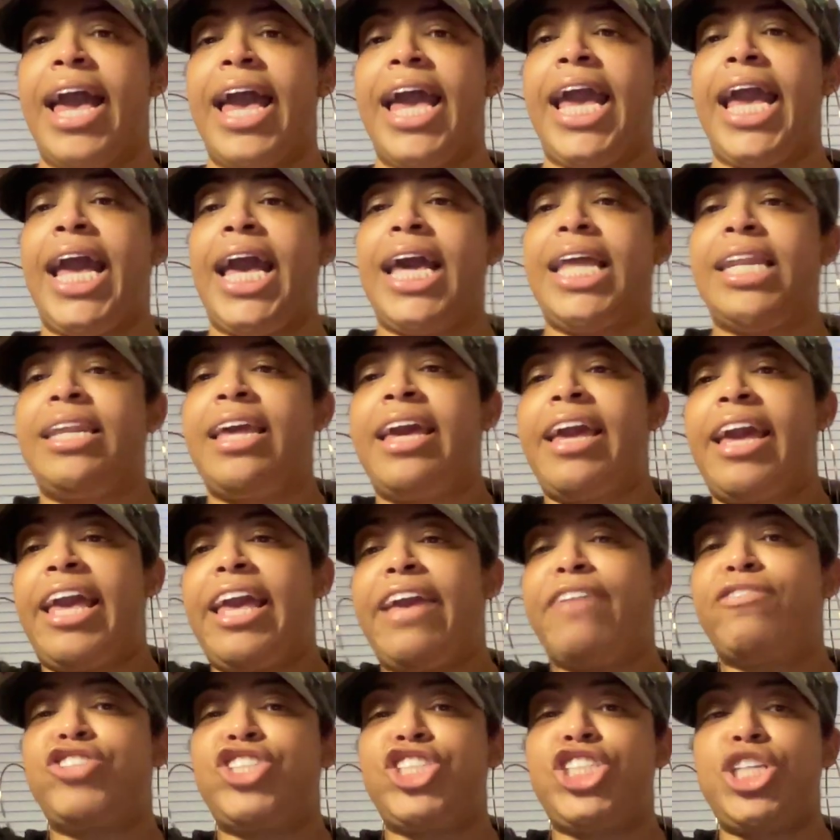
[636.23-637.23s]
And
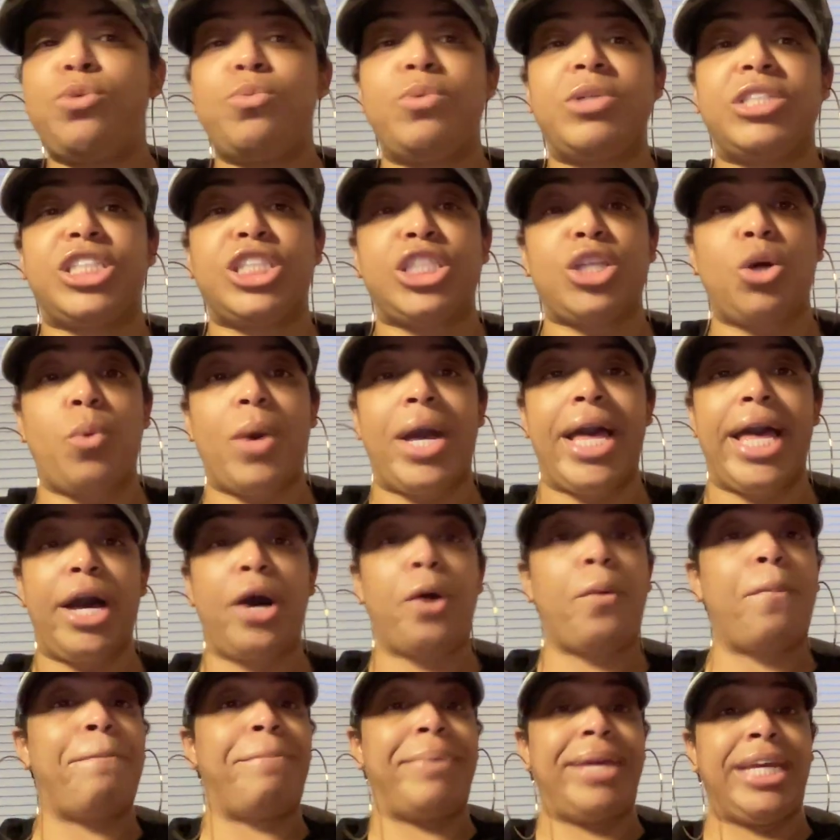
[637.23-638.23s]
if she was so
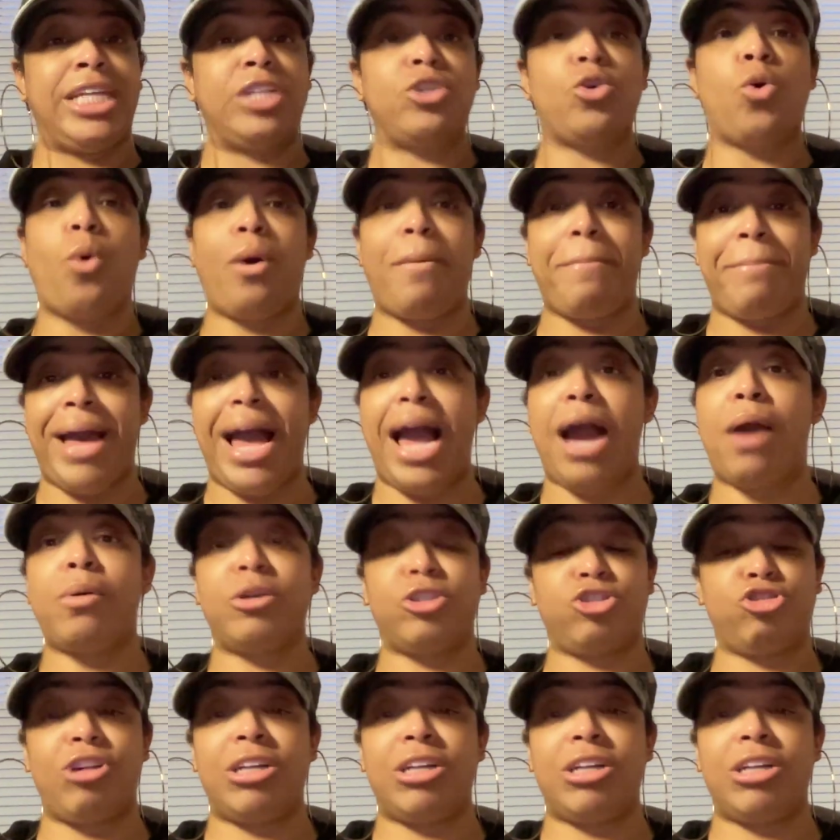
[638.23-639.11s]
hell bent on power,